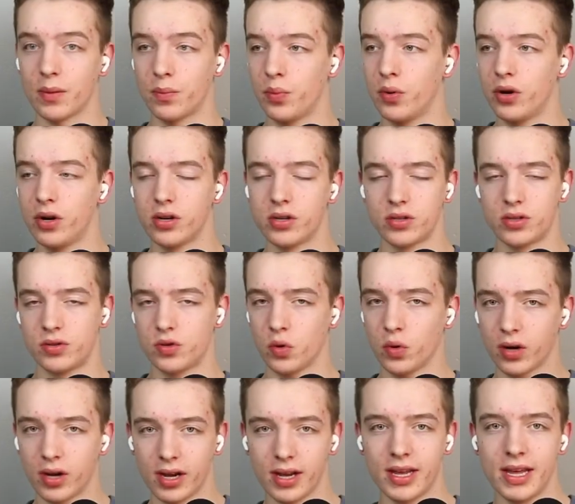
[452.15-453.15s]
put a
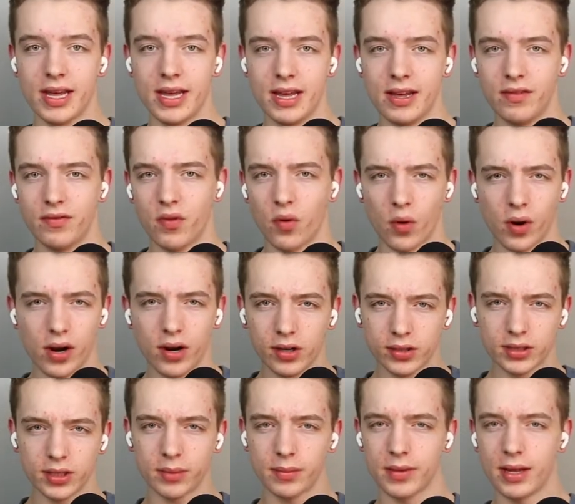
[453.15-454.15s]
shortcut key for it or
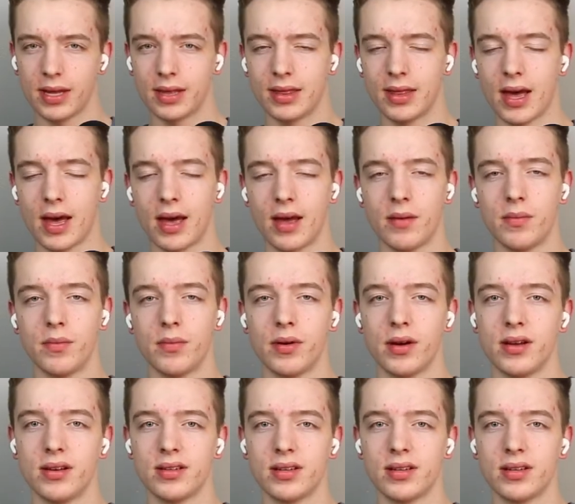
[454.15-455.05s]
something like that. But